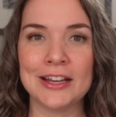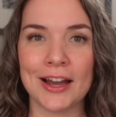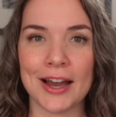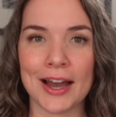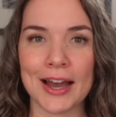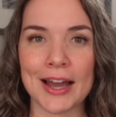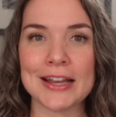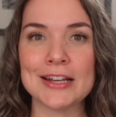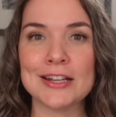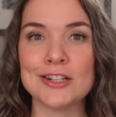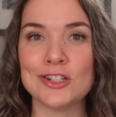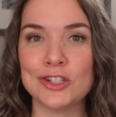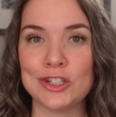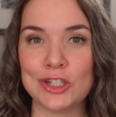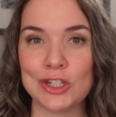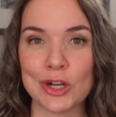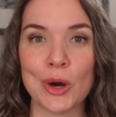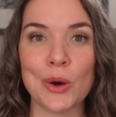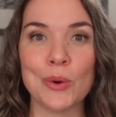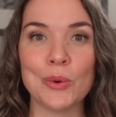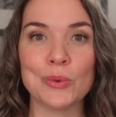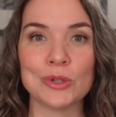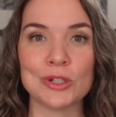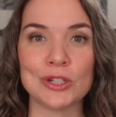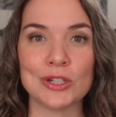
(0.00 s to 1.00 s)
I
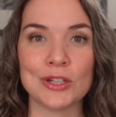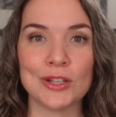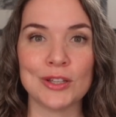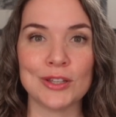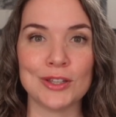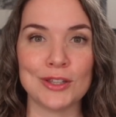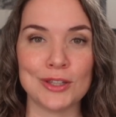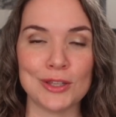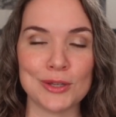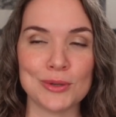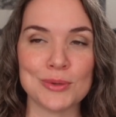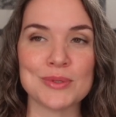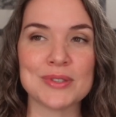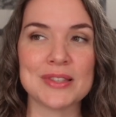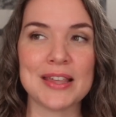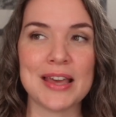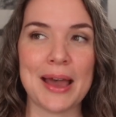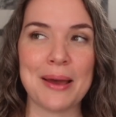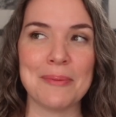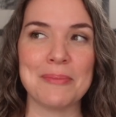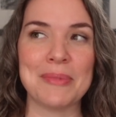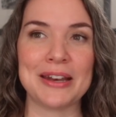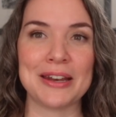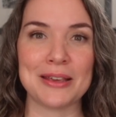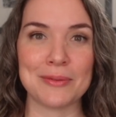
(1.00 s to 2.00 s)
don't use
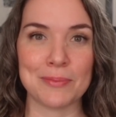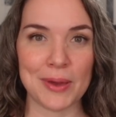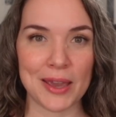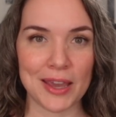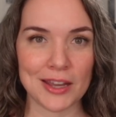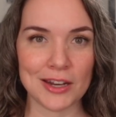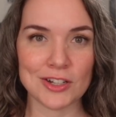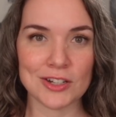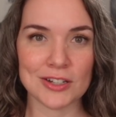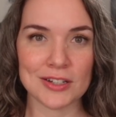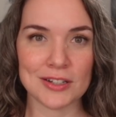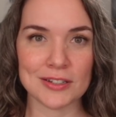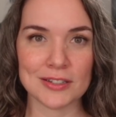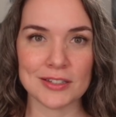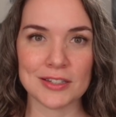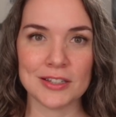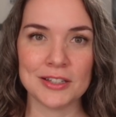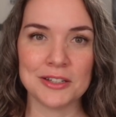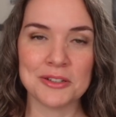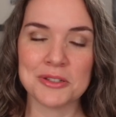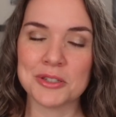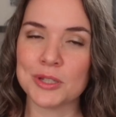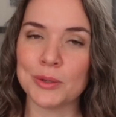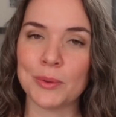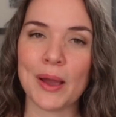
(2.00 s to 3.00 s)
that many pages,
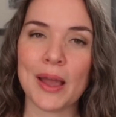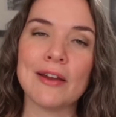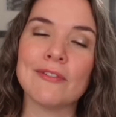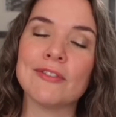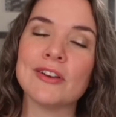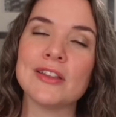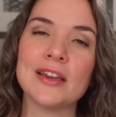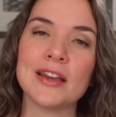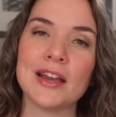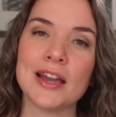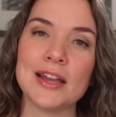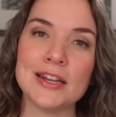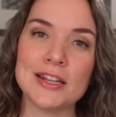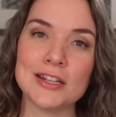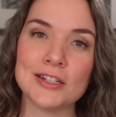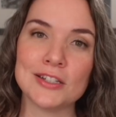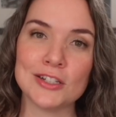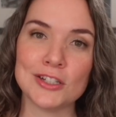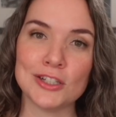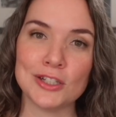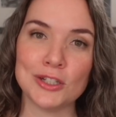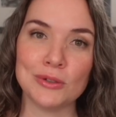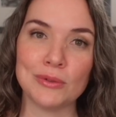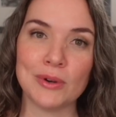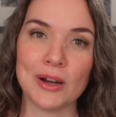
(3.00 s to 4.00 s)
so everything I need to
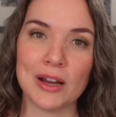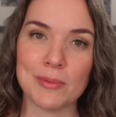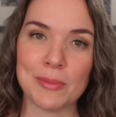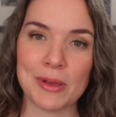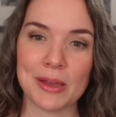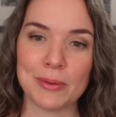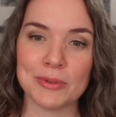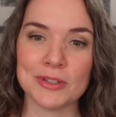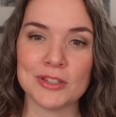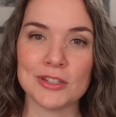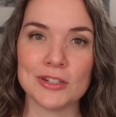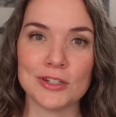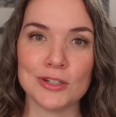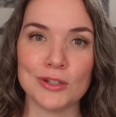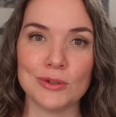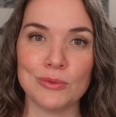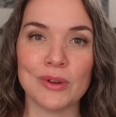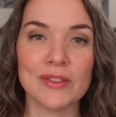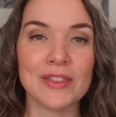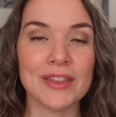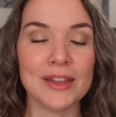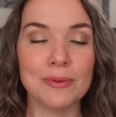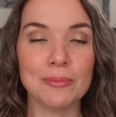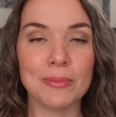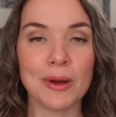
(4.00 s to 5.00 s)
do, I'm able to do
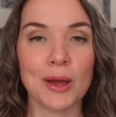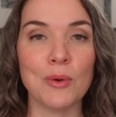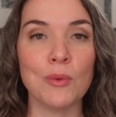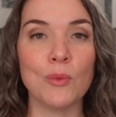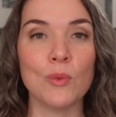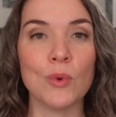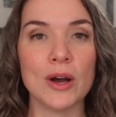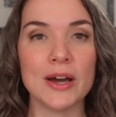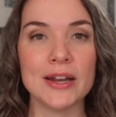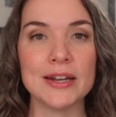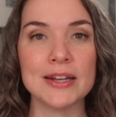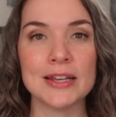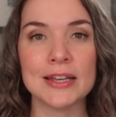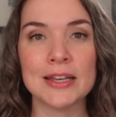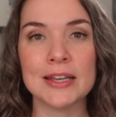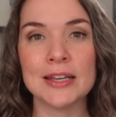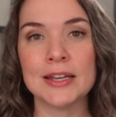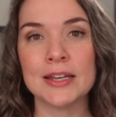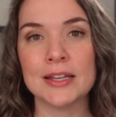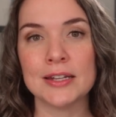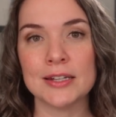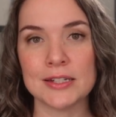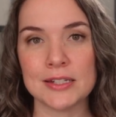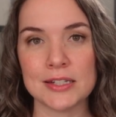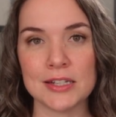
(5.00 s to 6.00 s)
within my one
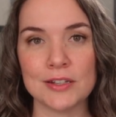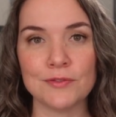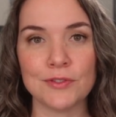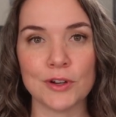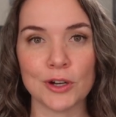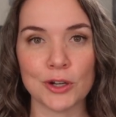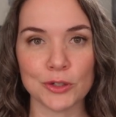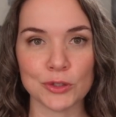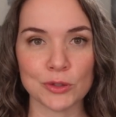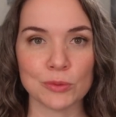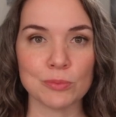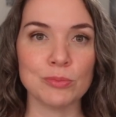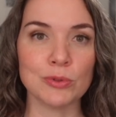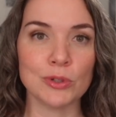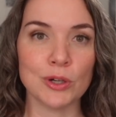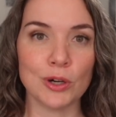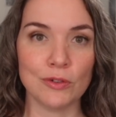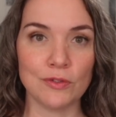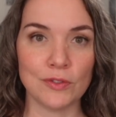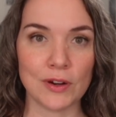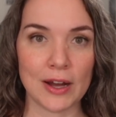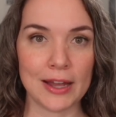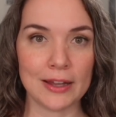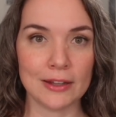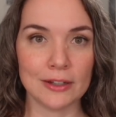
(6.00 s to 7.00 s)
default
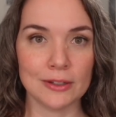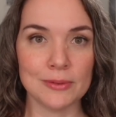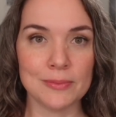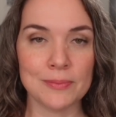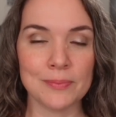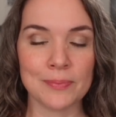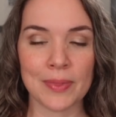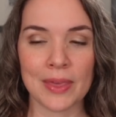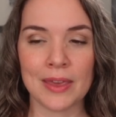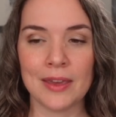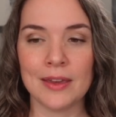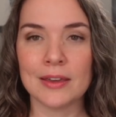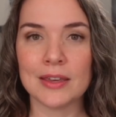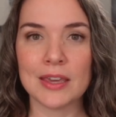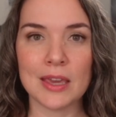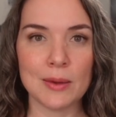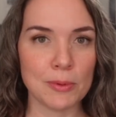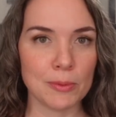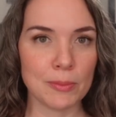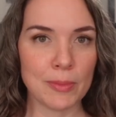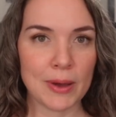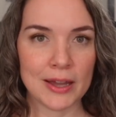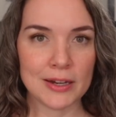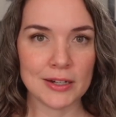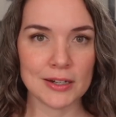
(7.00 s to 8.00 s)
profile. Keep
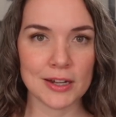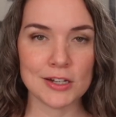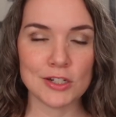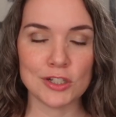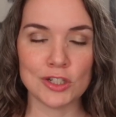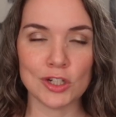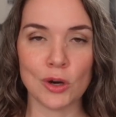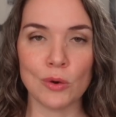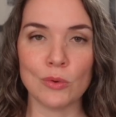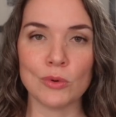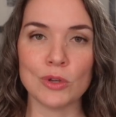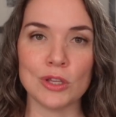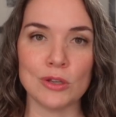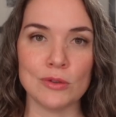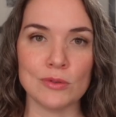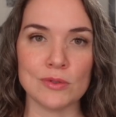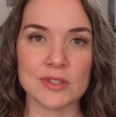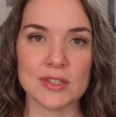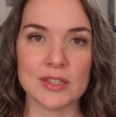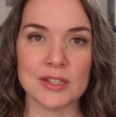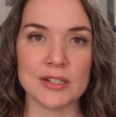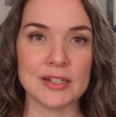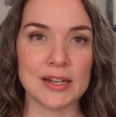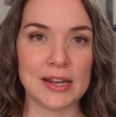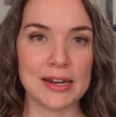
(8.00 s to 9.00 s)
in mind, I don't use
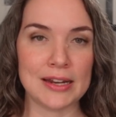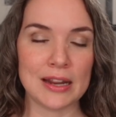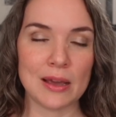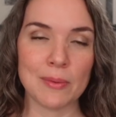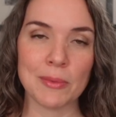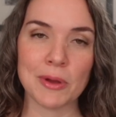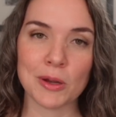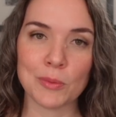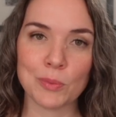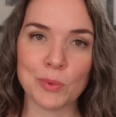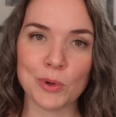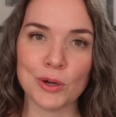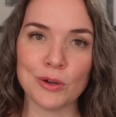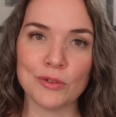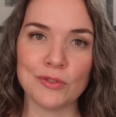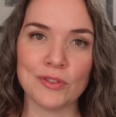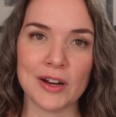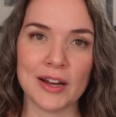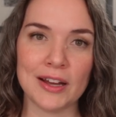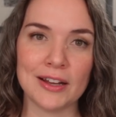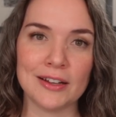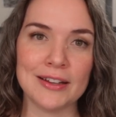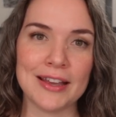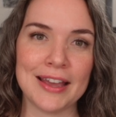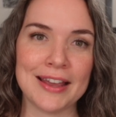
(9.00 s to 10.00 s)
the dynamic
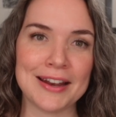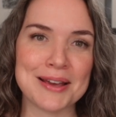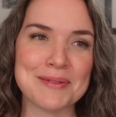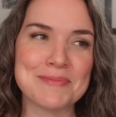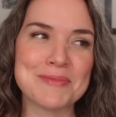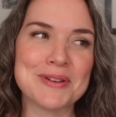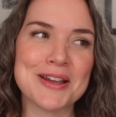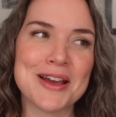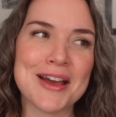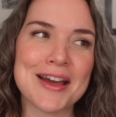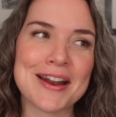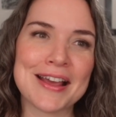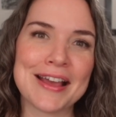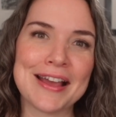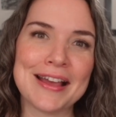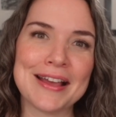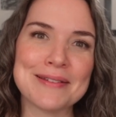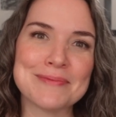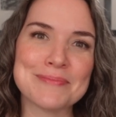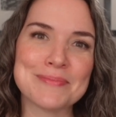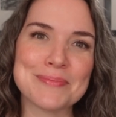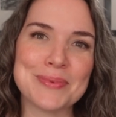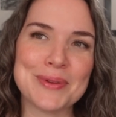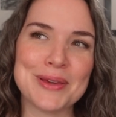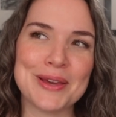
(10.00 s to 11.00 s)
profile, and I'm not
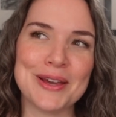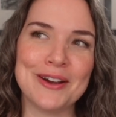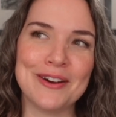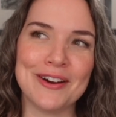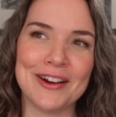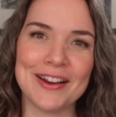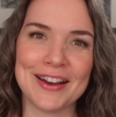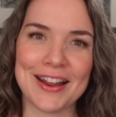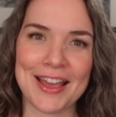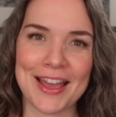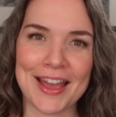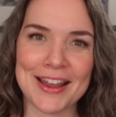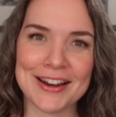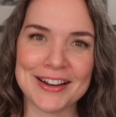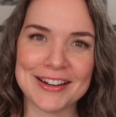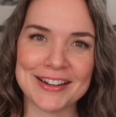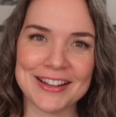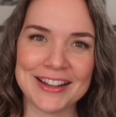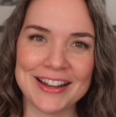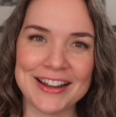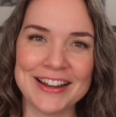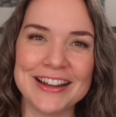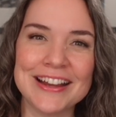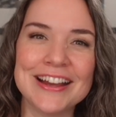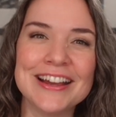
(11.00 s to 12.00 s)
big on
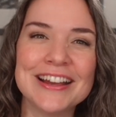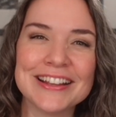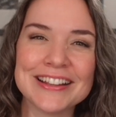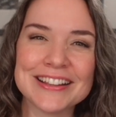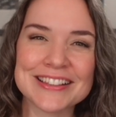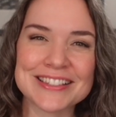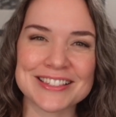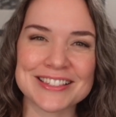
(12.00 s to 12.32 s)
editing.